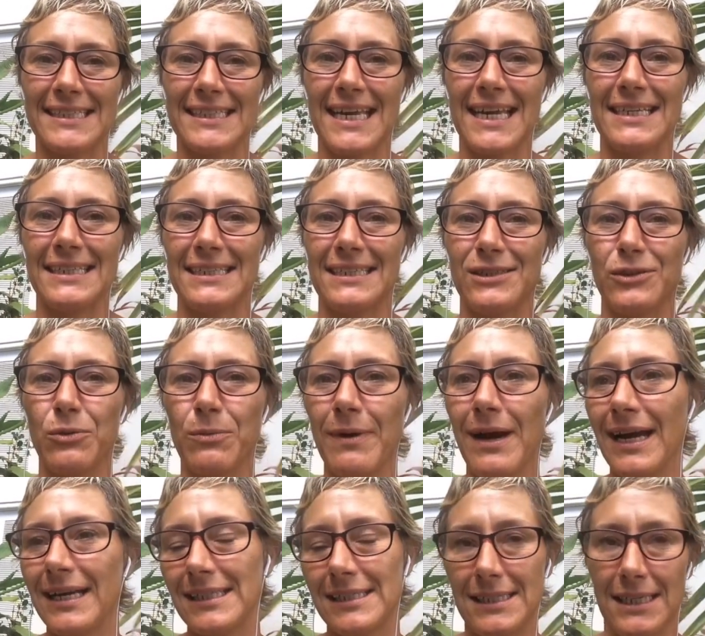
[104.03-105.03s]
and your
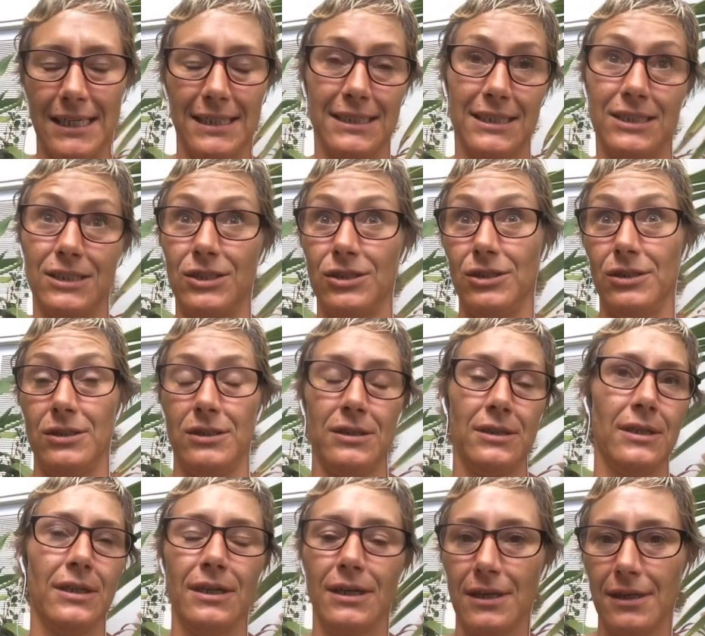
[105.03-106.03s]
mind tends to
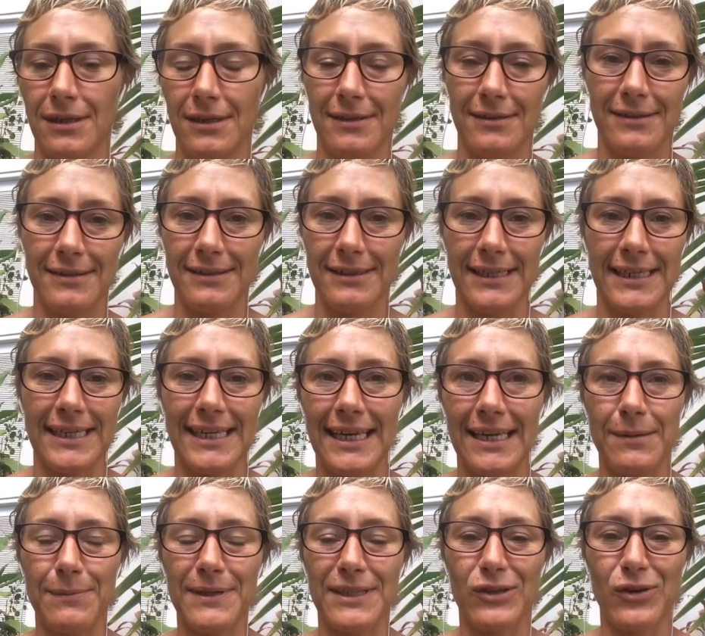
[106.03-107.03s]
get a
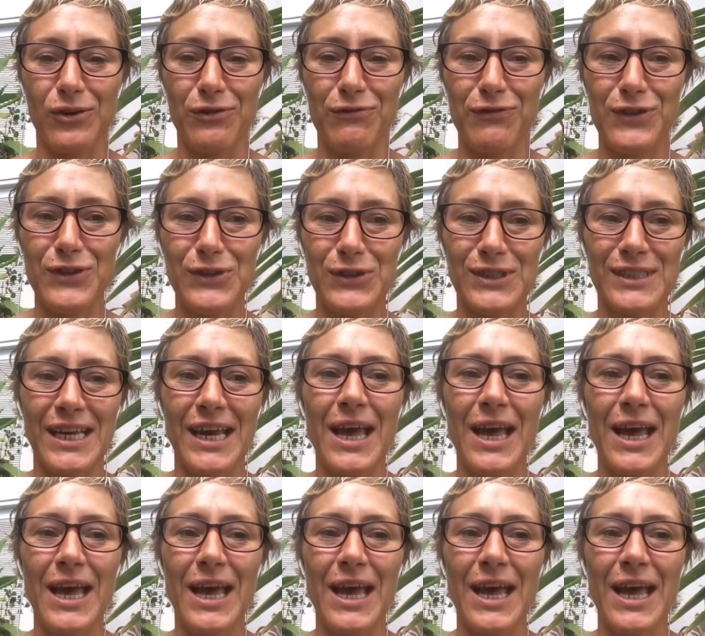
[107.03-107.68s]
bit confused.